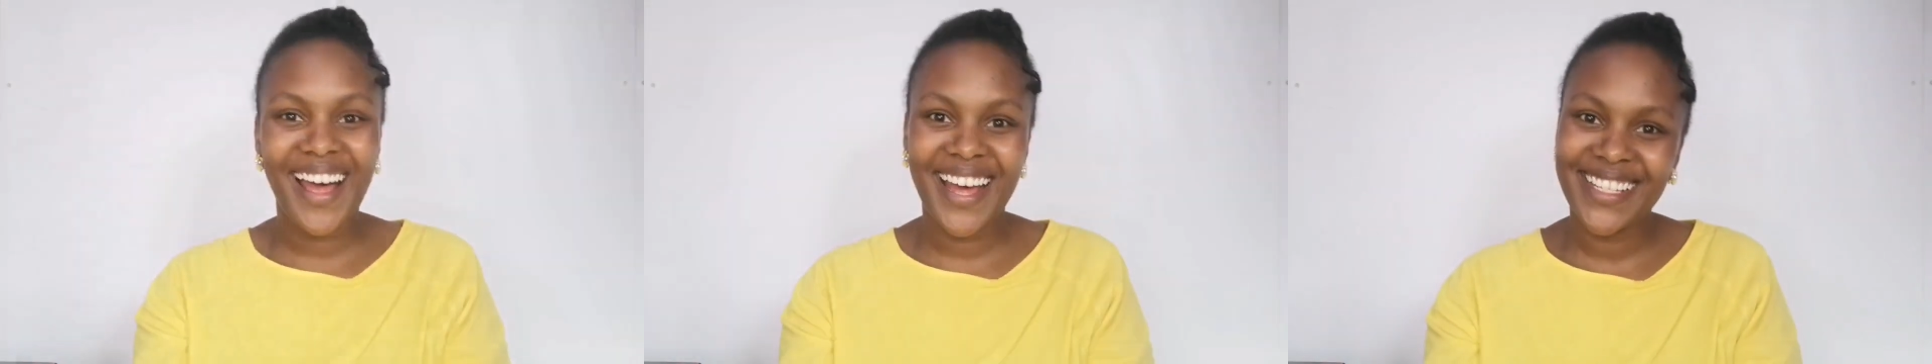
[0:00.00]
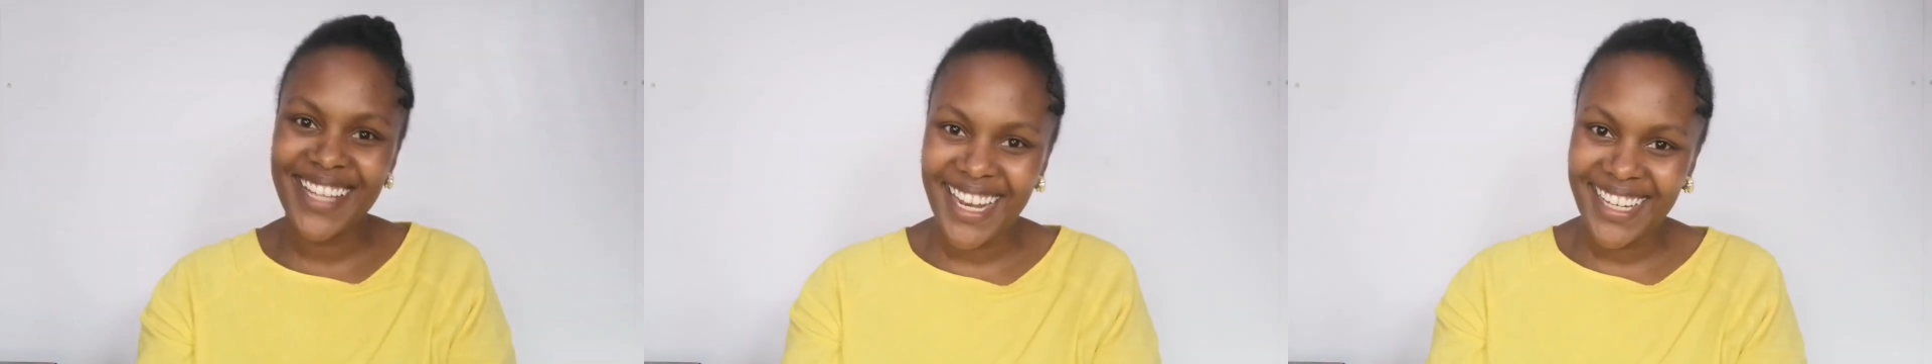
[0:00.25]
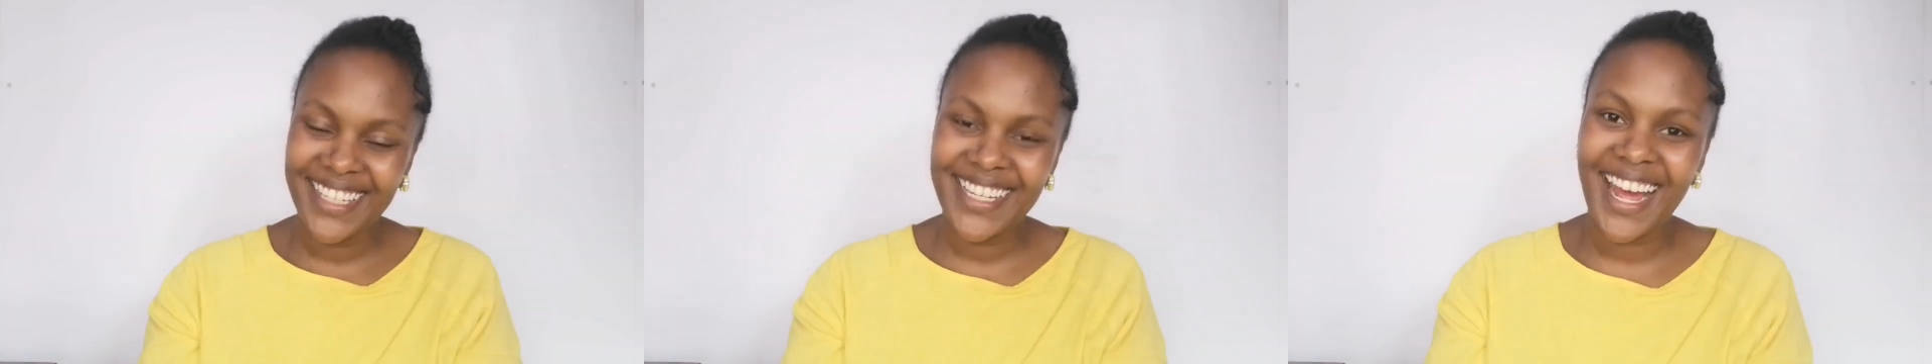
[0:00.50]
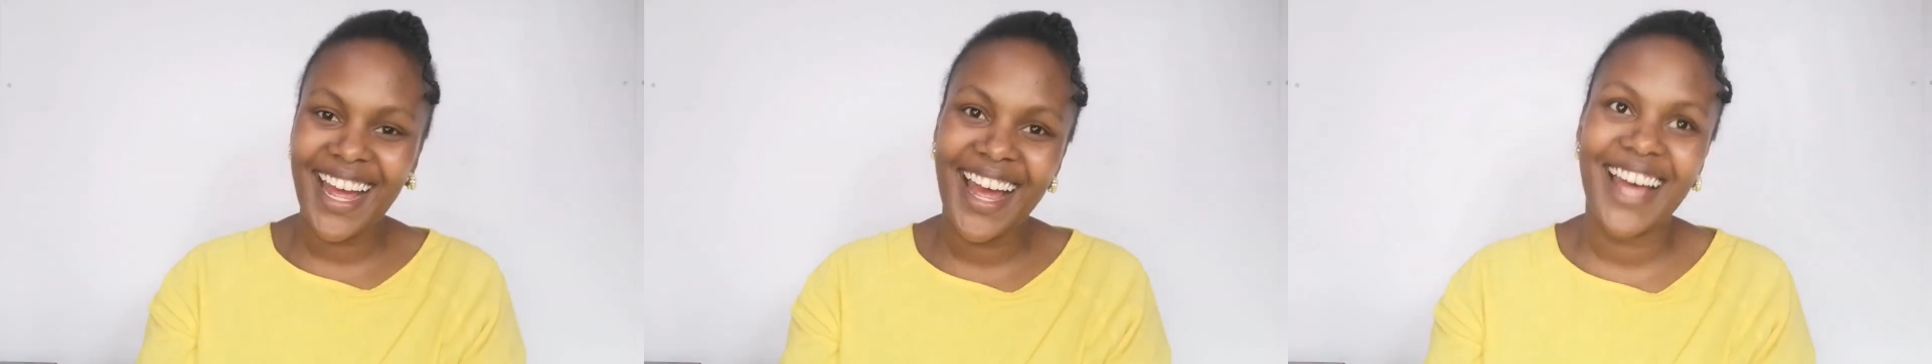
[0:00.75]
as a
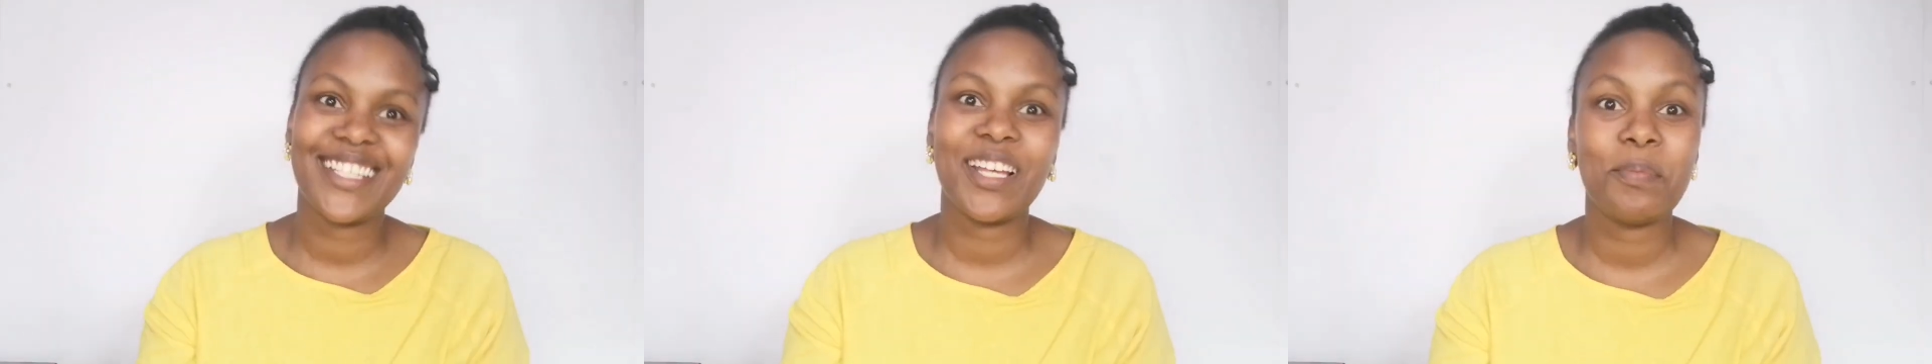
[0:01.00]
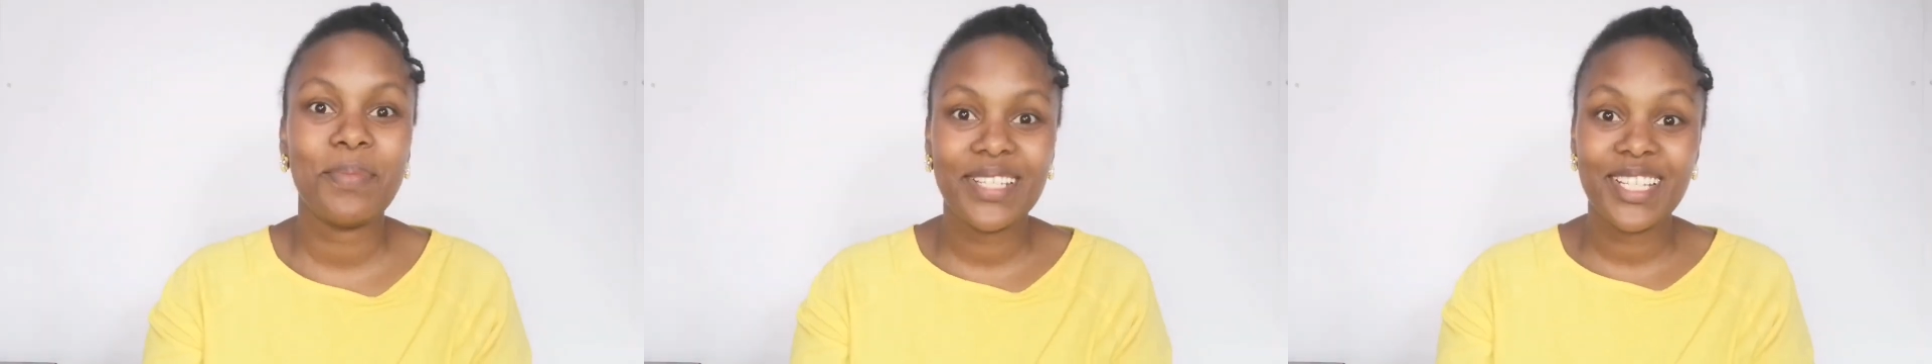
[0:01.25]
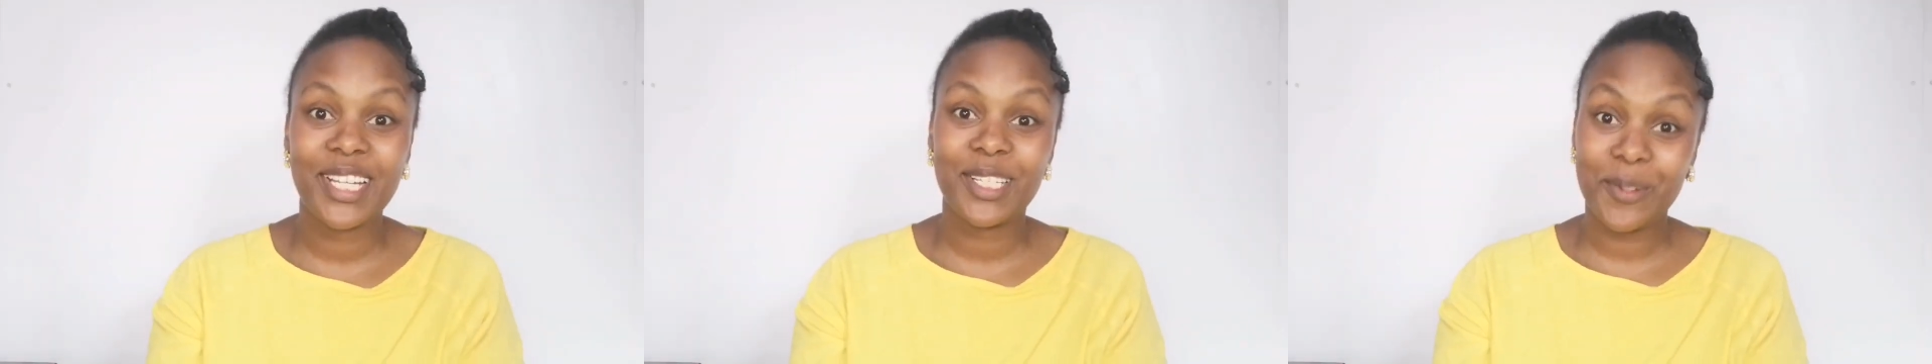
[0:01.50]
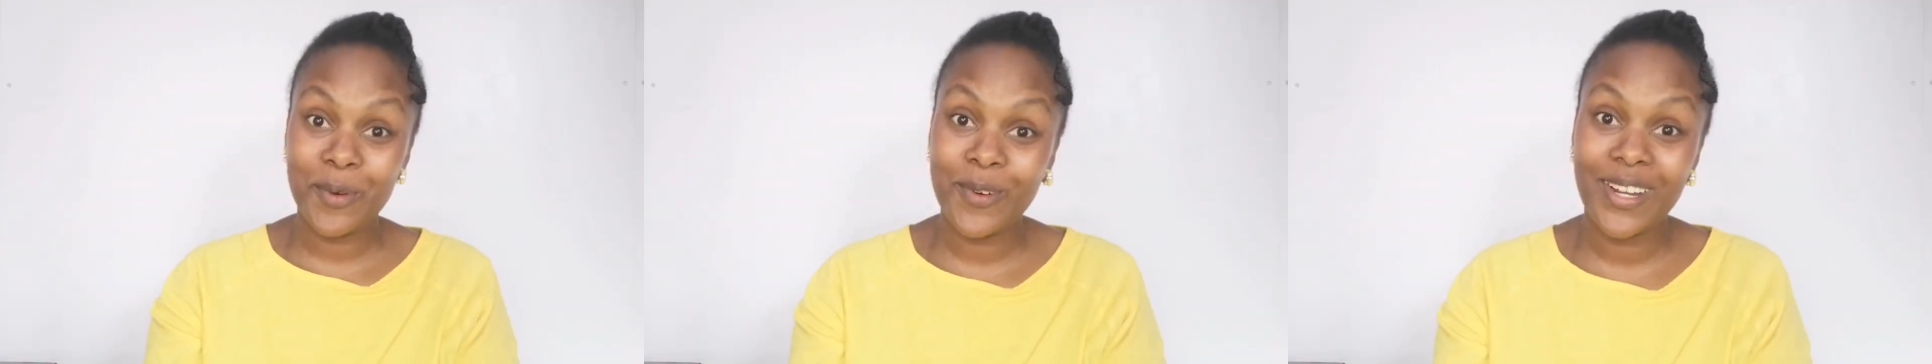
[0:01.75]
leader, as a
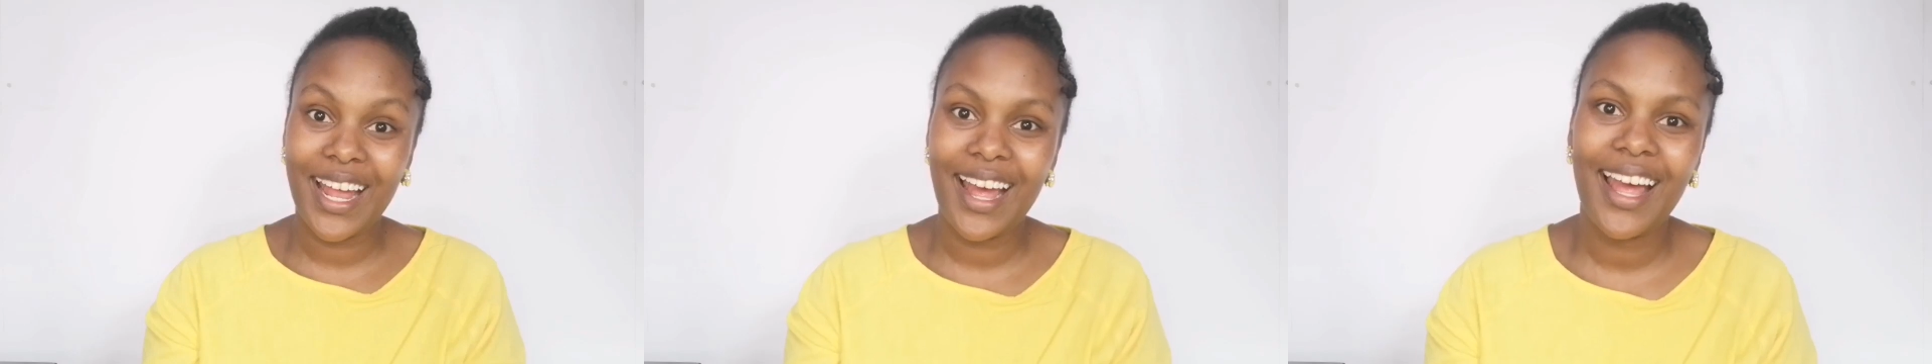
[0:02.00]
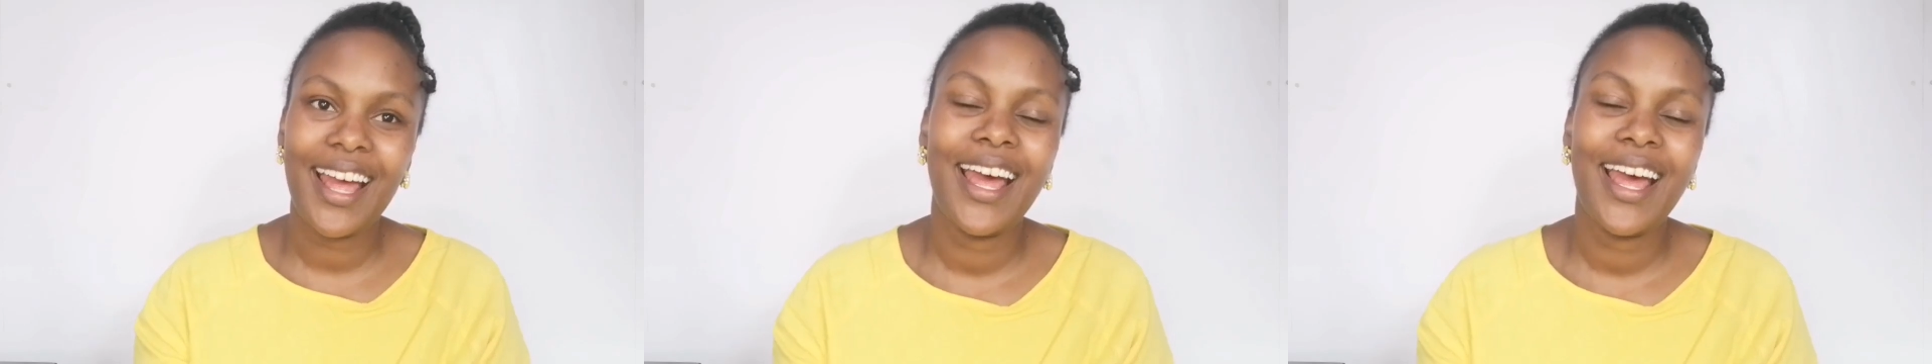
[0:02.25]
business owner,